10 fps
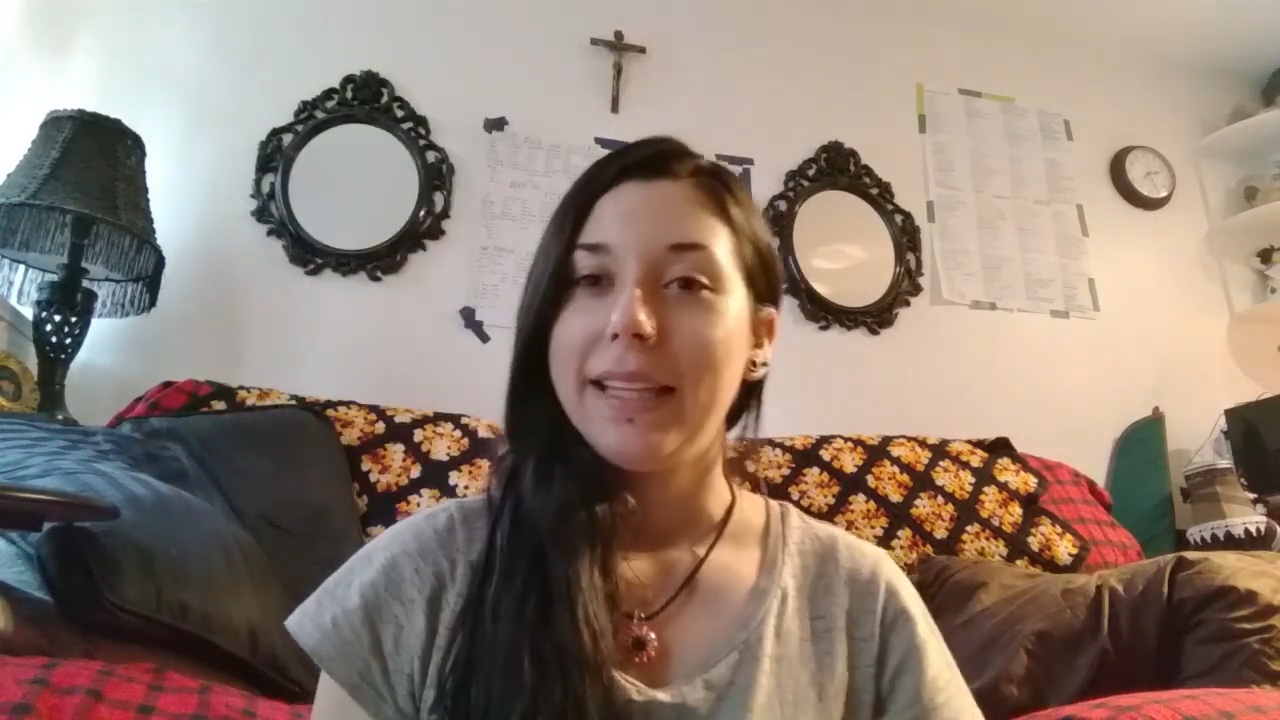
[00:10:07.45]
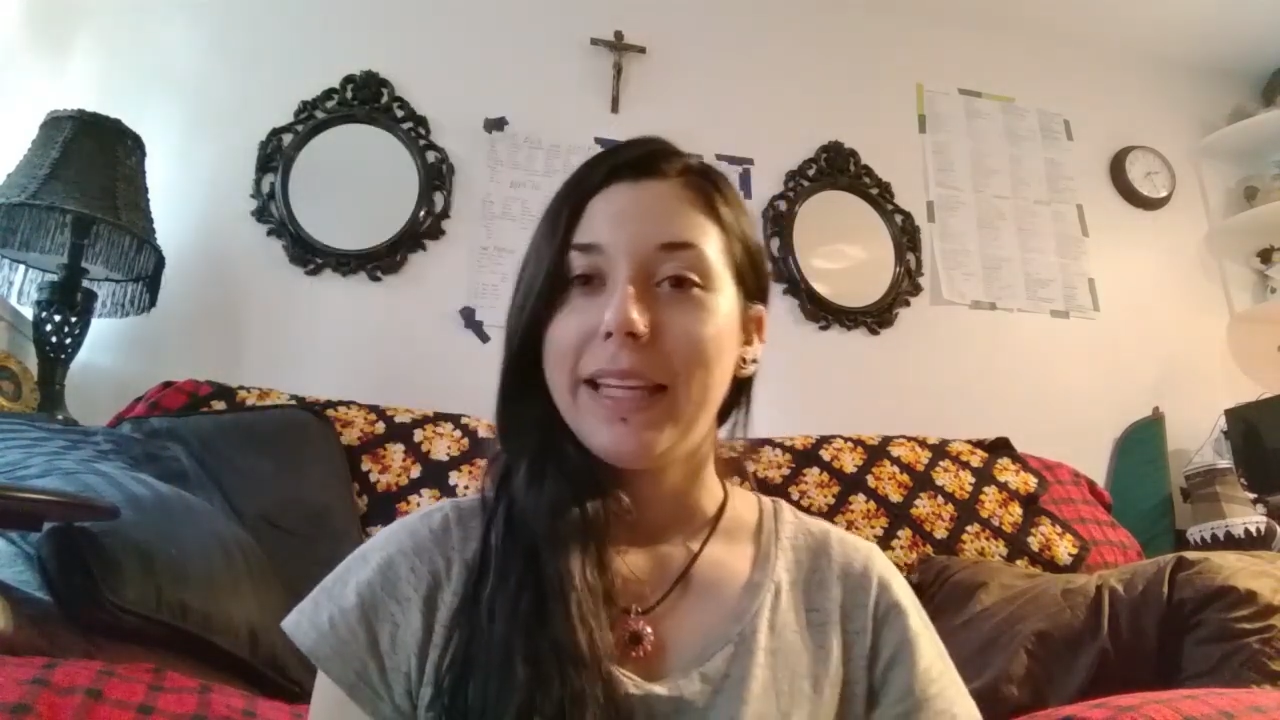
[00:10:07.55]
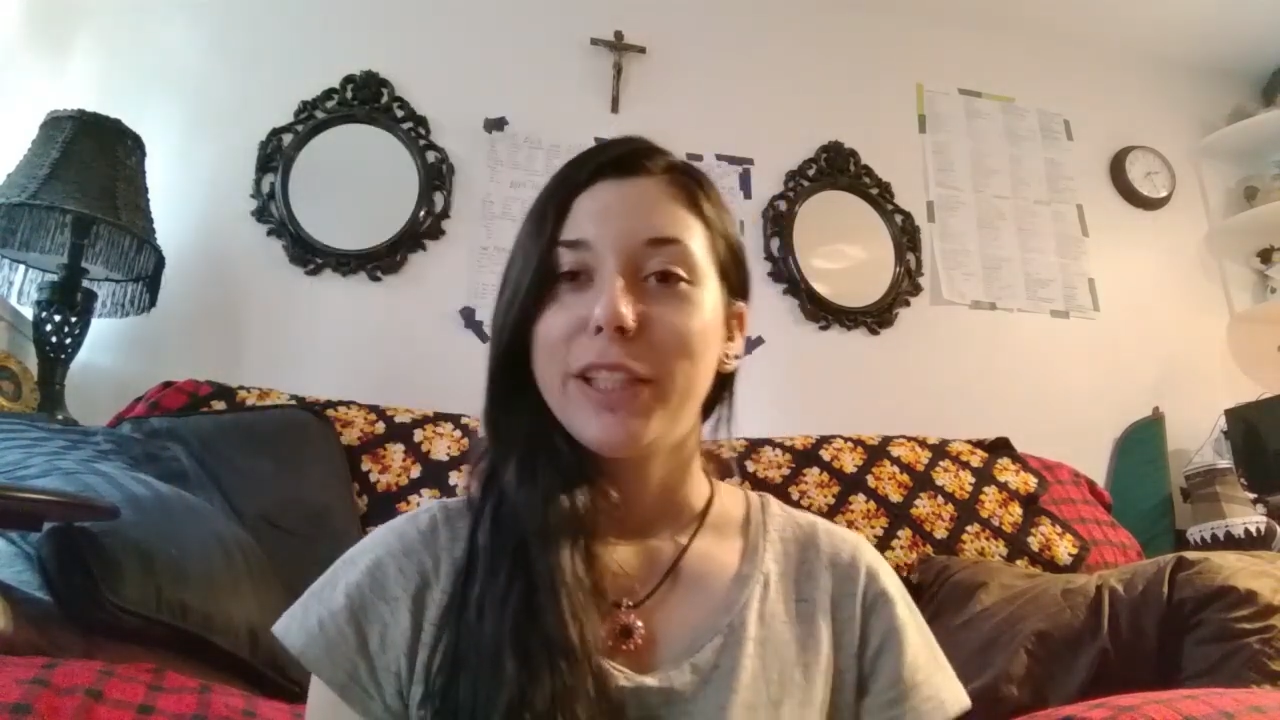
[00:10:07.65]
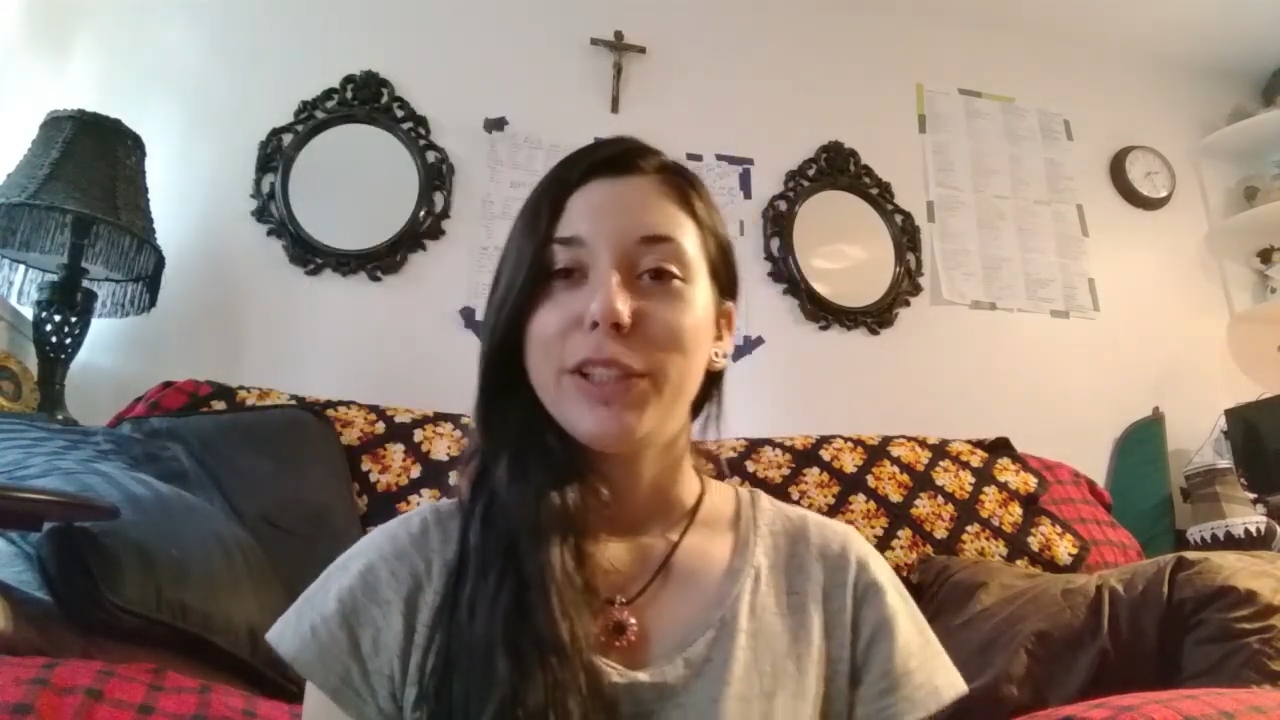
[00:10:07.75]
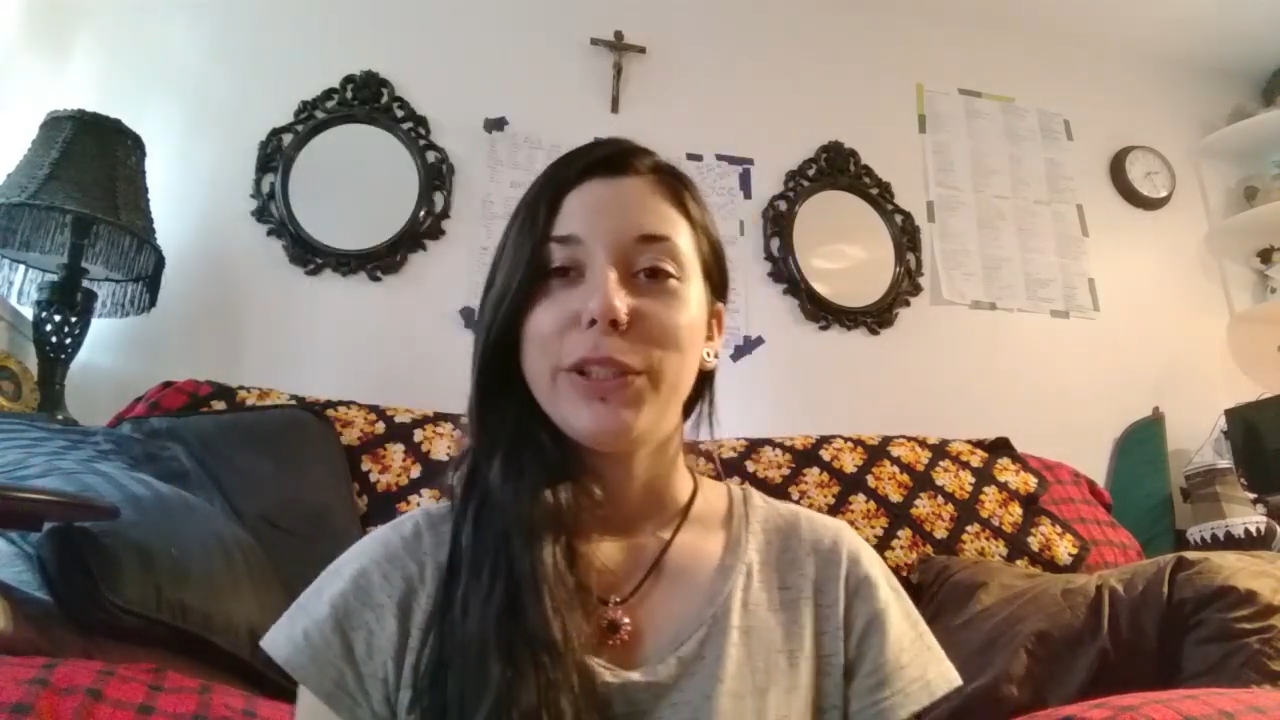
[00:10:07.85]

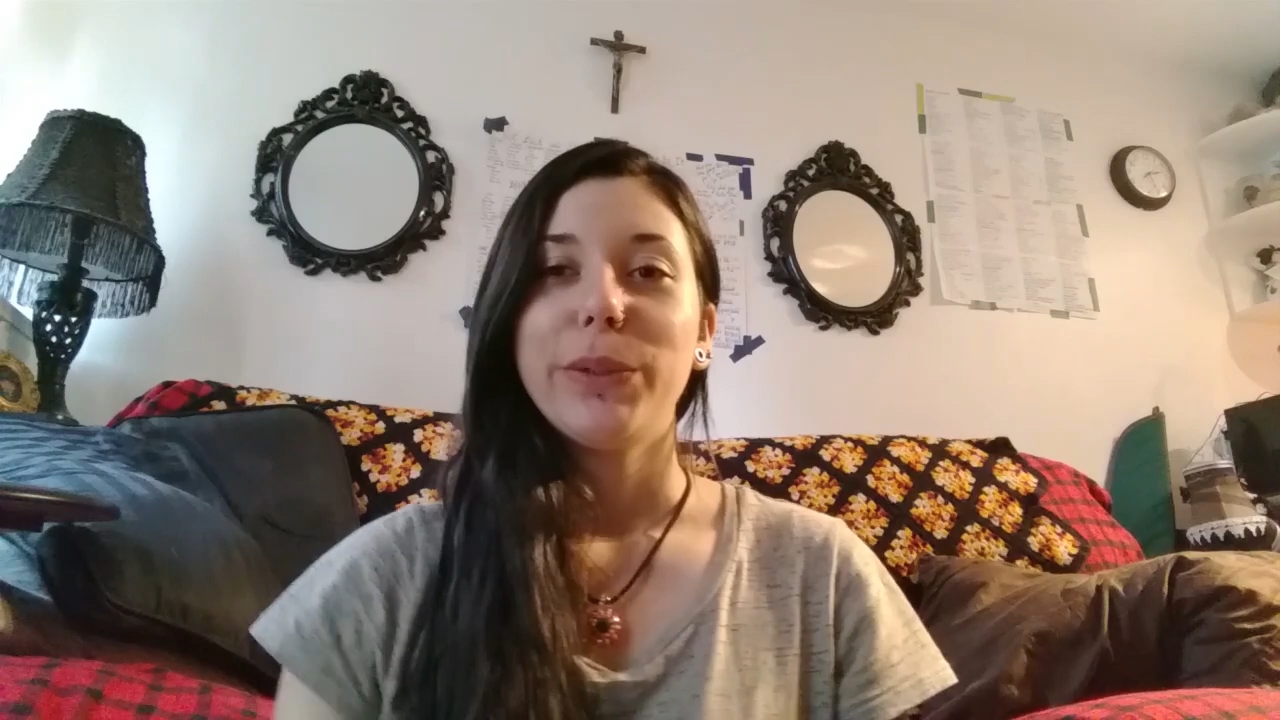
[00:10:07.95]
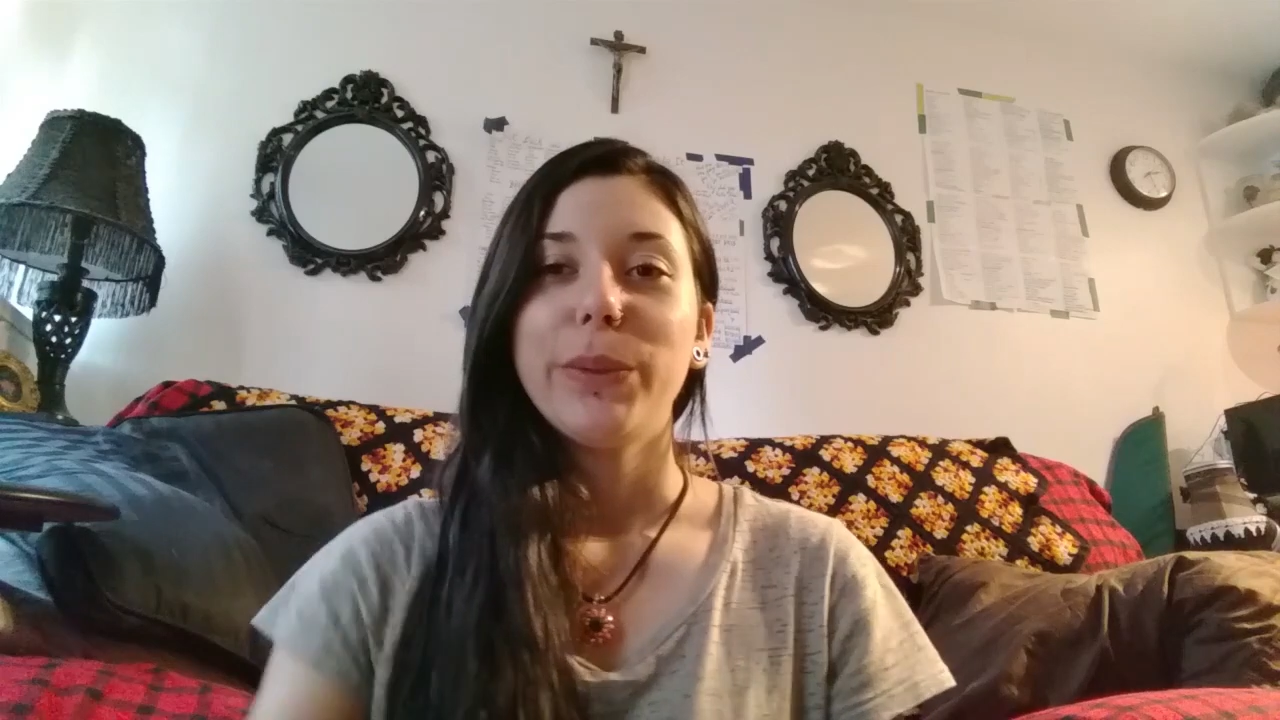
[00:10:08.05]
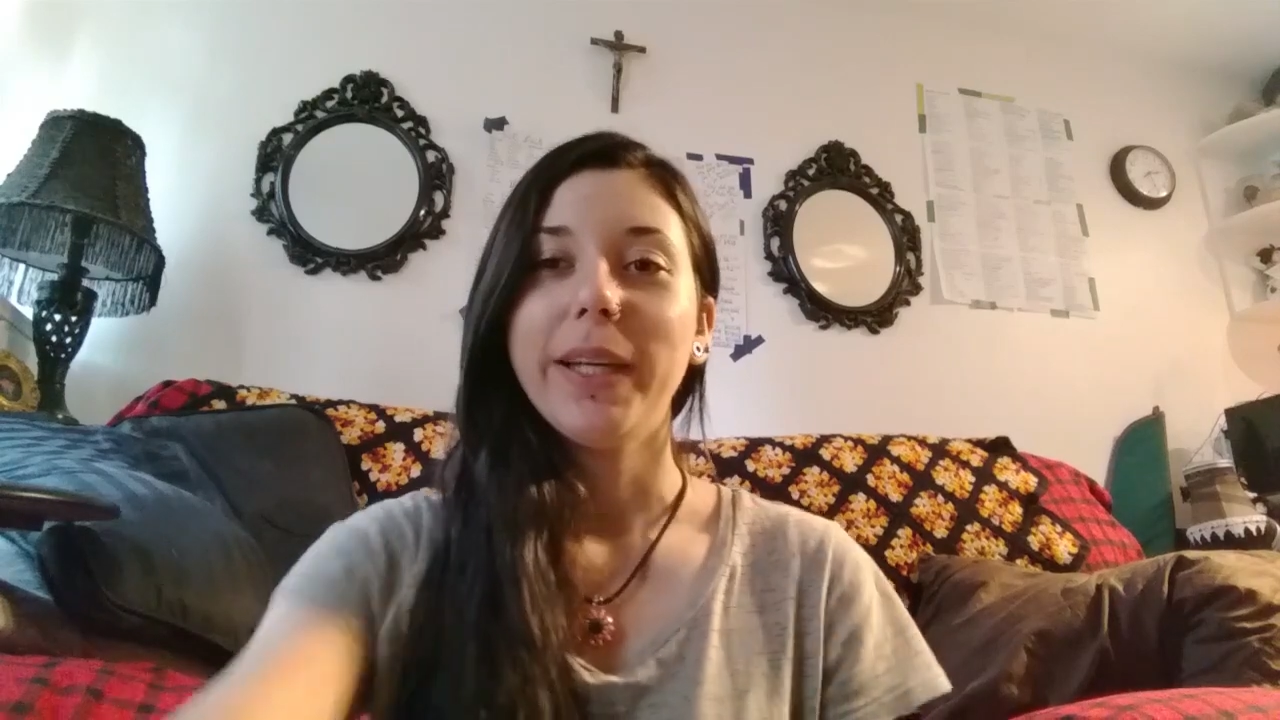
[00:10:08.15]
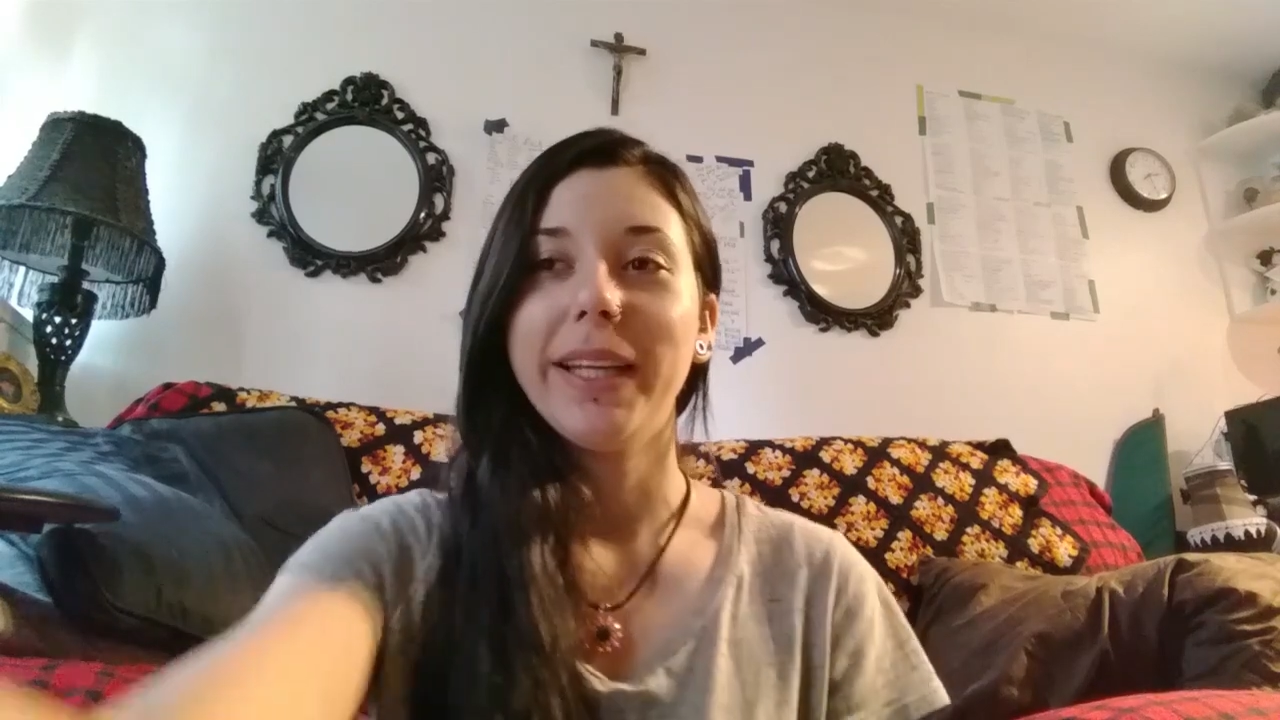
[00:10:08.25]
thing too